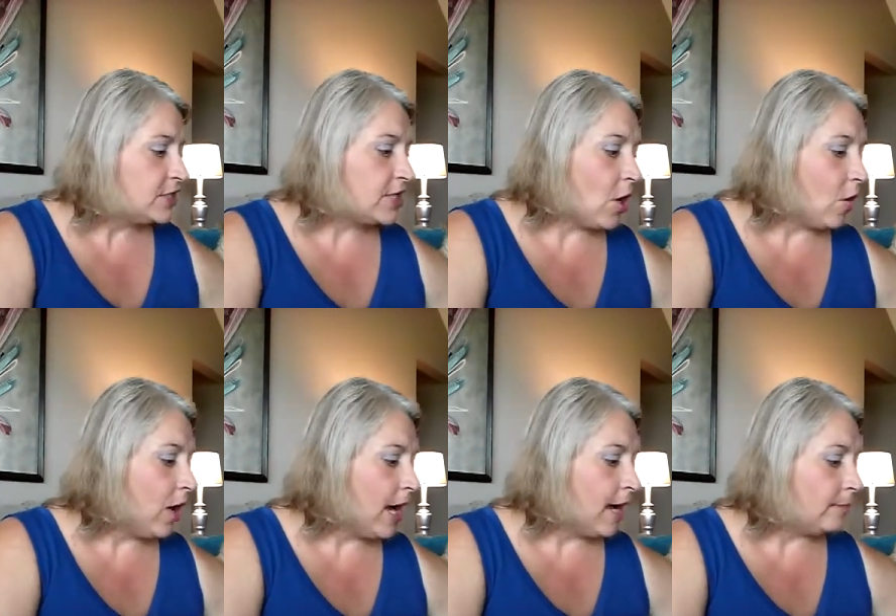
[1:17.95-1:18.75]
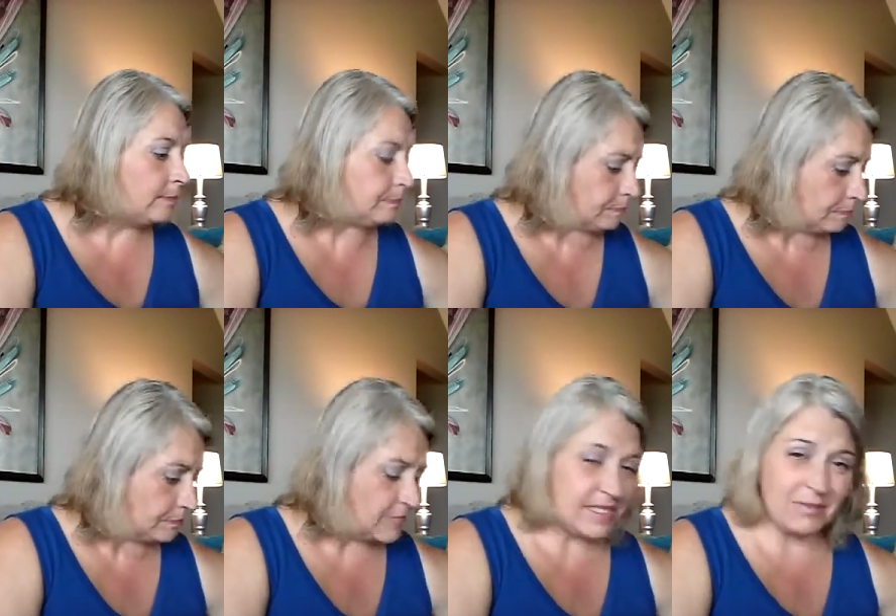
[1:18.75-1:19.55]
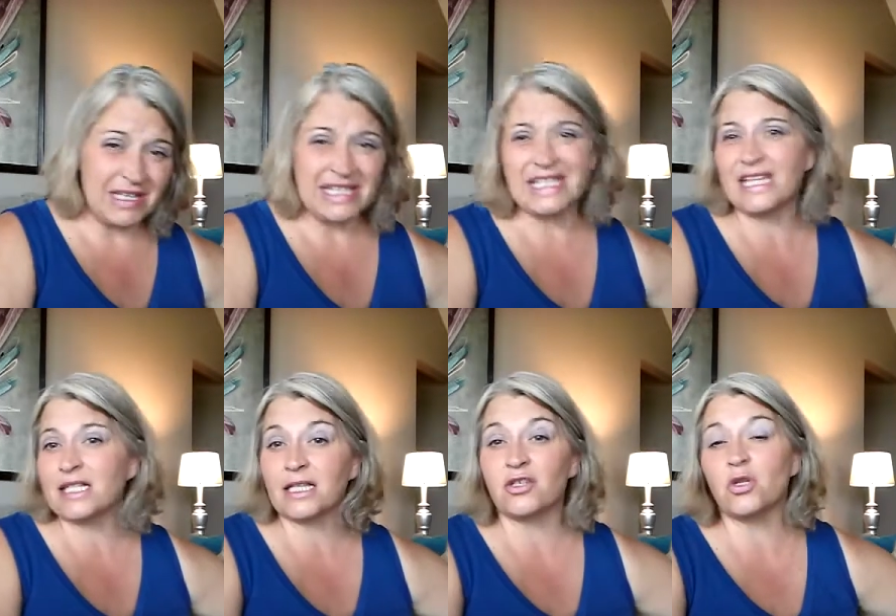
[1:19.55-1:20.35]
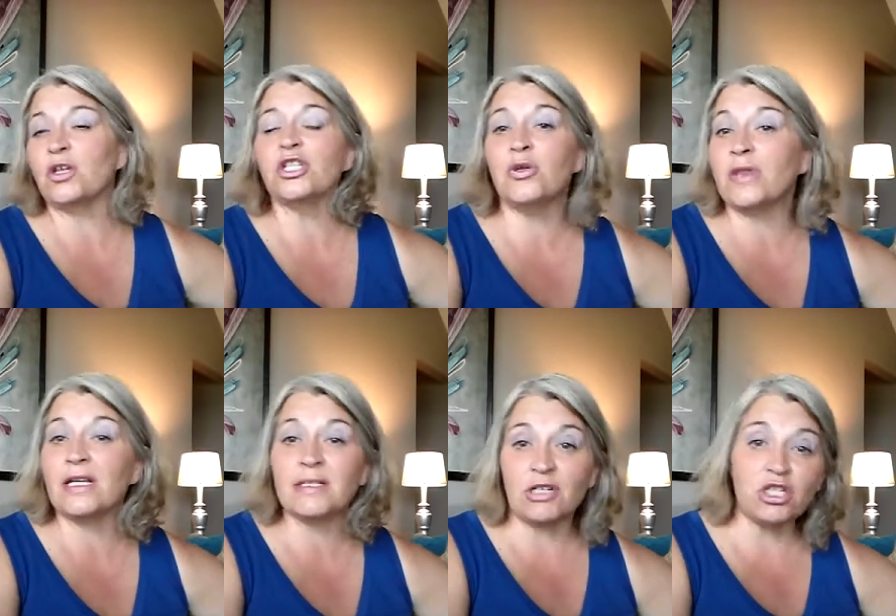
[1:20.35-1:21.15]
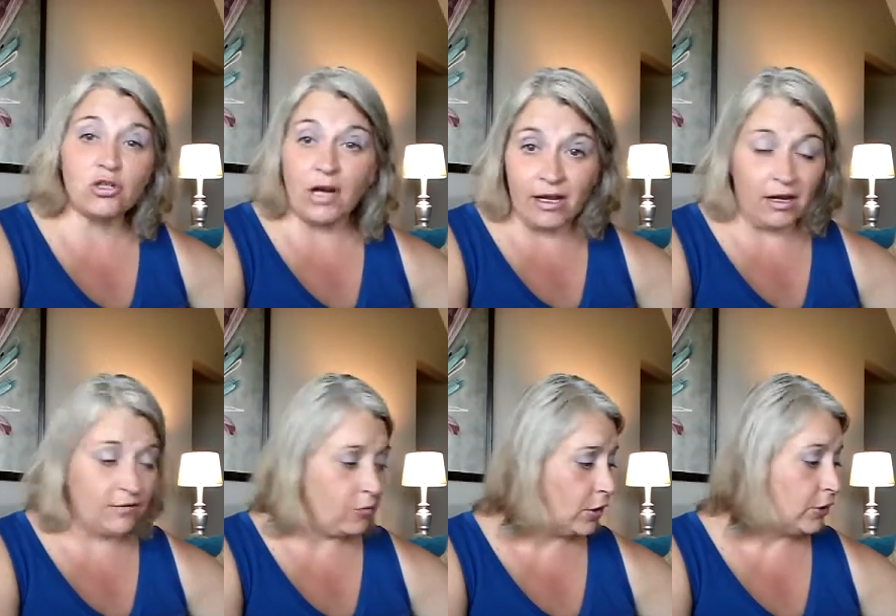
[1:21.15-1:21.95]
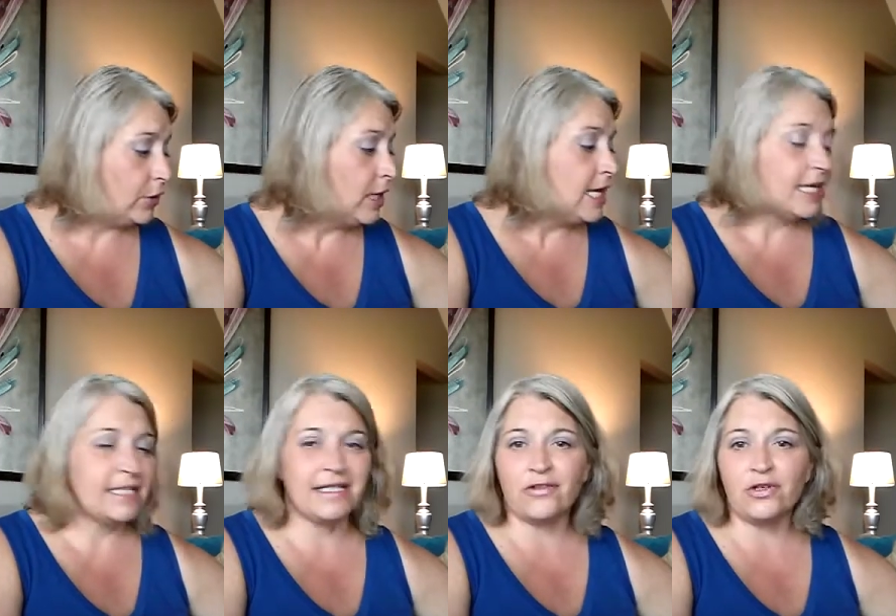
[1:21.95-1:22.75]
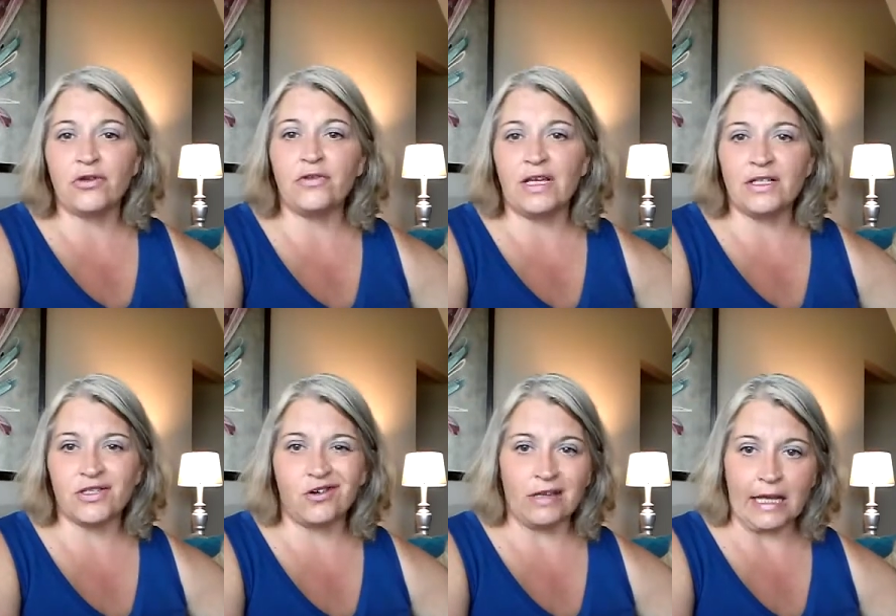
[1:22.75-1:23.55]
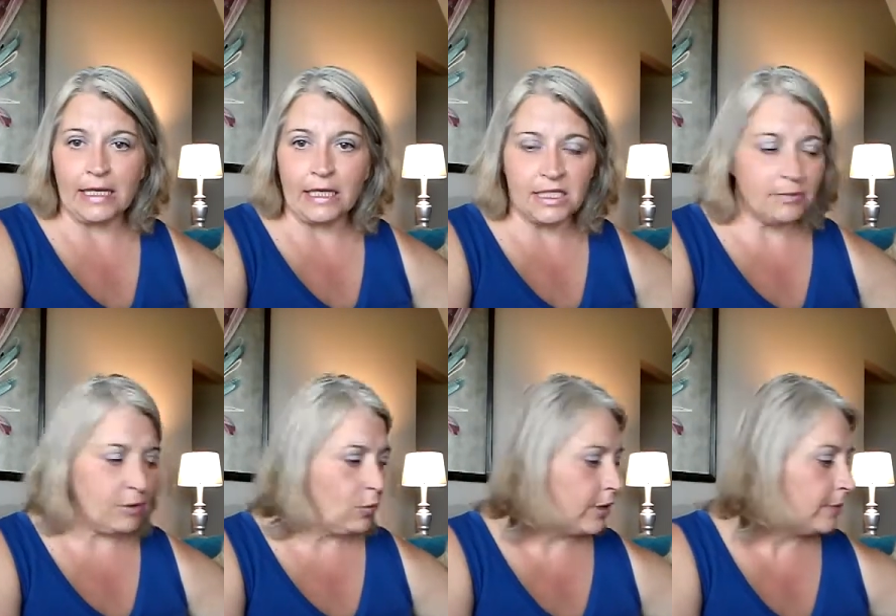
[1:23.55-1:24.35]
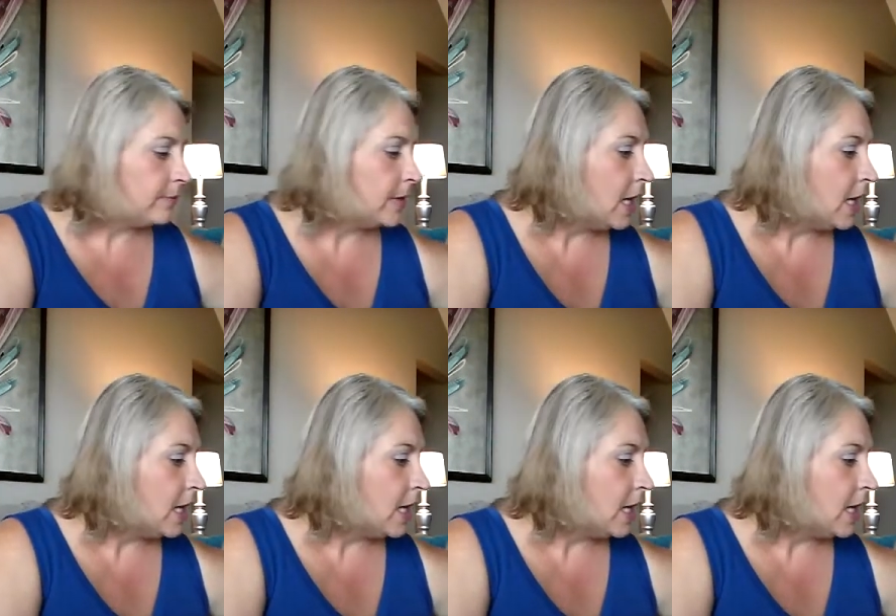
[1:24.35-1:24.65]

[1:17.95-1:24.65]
So some of these things, there's only two things I'm going to try on for you, because the other two things are like intimate wear,